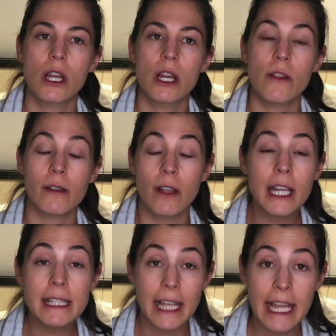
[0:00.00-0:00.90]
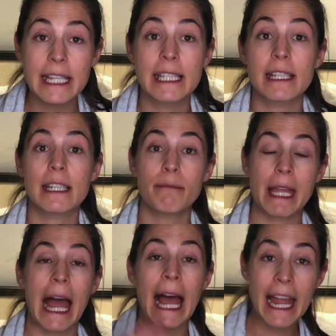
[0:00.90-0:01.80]
there's a lot of science
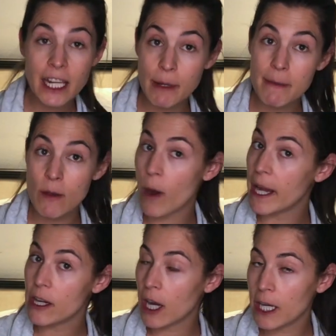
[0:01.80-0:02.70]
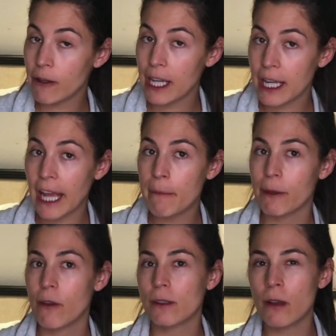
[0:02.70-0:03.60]
behind maybe why you're hungry at night,
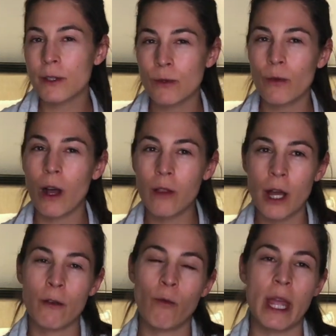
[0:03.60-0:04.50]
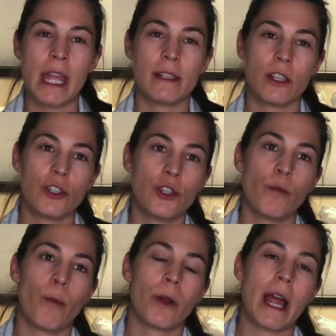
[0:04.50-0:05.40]
but there's also a lot of ways to
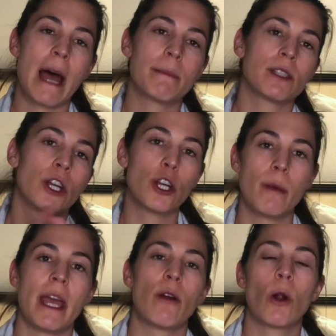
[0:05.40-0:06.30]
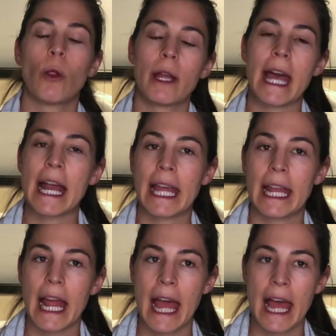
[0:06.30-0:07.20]
perhaps curb it or look at
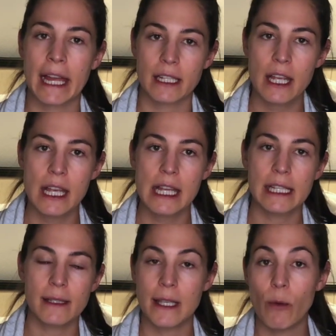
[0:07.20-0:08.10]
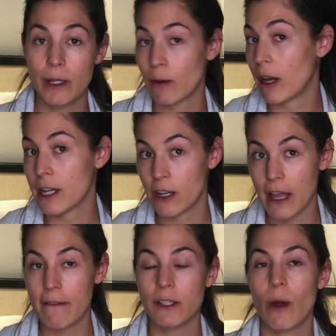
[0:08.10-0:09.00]
it and see what's going on in your
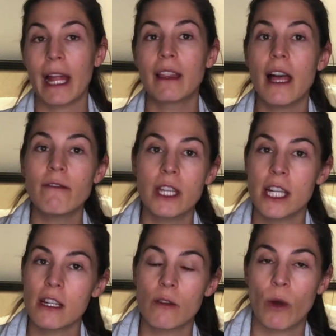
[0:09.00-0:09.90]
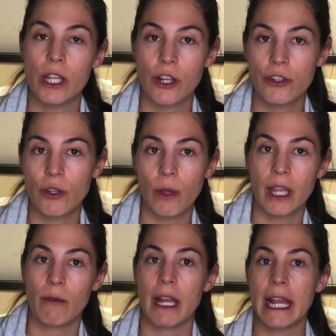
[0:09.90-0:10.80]
life. So I'd love to hear what you're
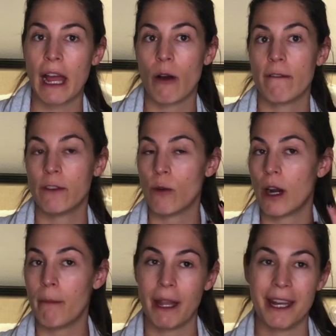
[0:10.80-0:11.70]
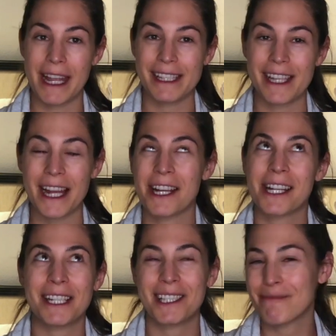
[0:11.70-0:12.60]
doing right now if you are a midnight snacker
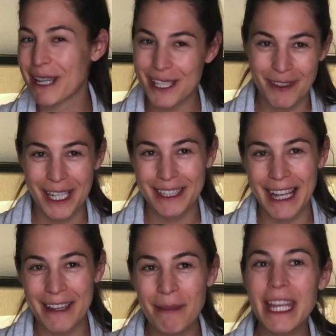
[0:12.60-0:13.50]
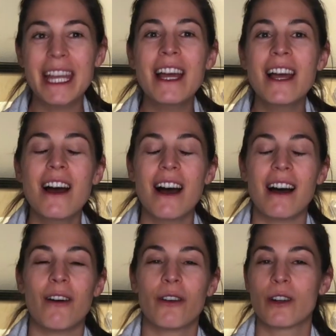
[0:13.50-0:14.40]
because you're breastfeeding like me,
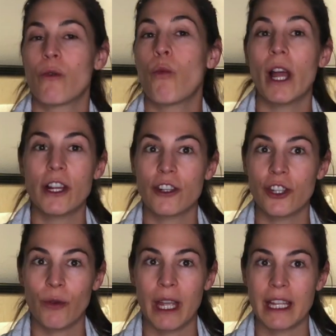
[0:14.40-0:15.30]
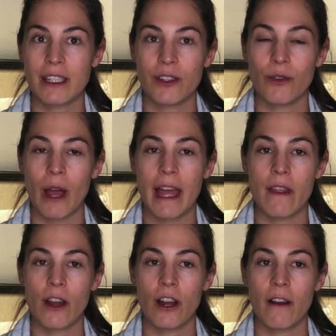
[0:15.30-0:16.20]
or what you're doing to
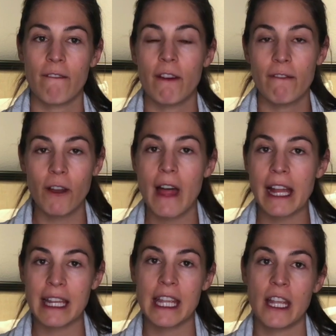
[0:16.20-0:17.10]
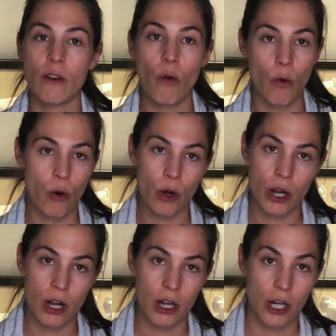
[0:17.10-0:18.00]
either fulfill that need
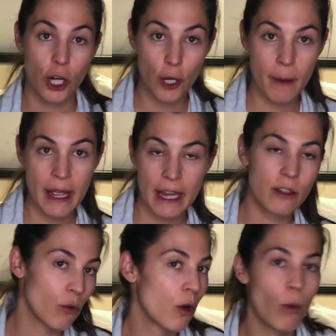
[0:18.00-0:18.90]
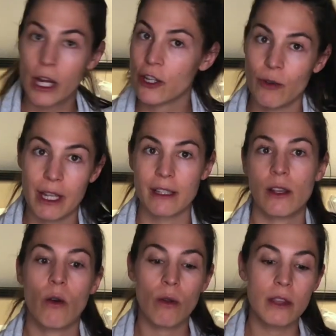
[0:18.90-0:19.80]
or curb it, or what you're doing.
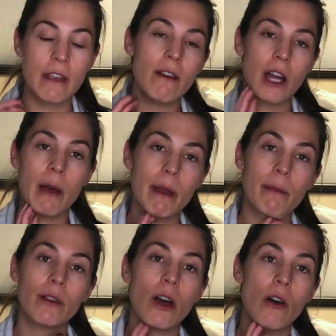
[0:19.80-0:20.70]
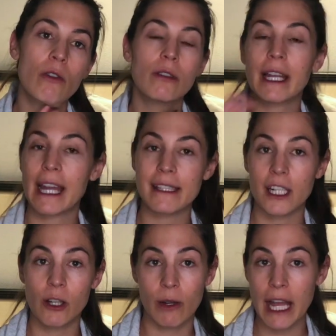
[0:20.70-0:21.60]
So leave a comment below. Like I
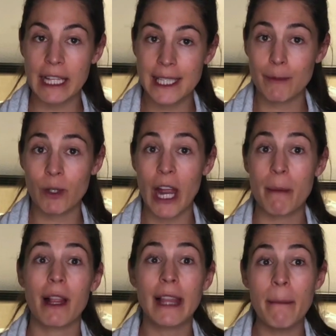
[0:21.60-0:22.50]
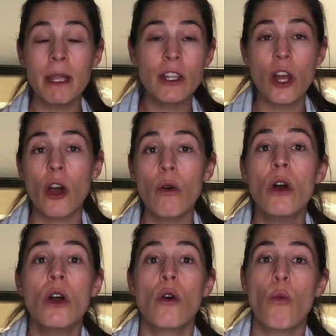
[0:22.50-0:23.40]
said, go on ahead and subscribe. Let me know
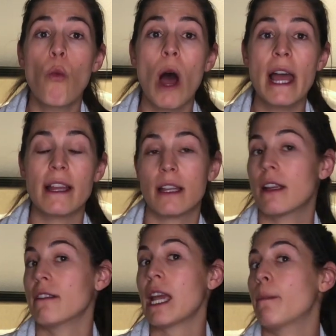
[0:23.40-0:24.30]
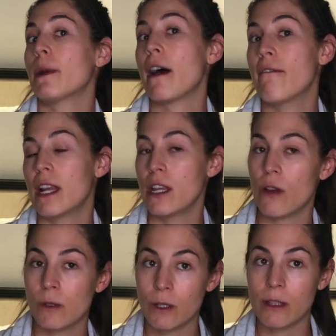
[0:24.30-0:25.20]
what type of
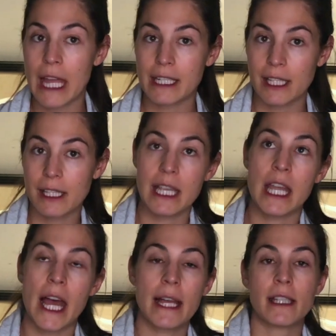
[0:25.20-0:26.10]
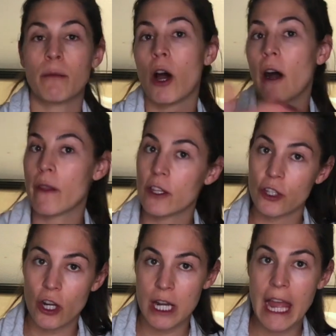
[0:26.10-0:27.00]
videos you'd like to see as I'm on this
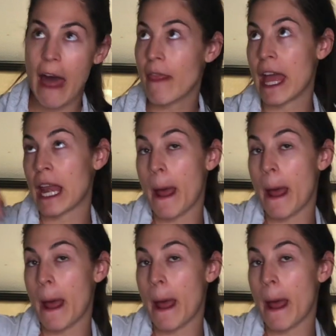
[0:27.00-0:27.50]
journey and then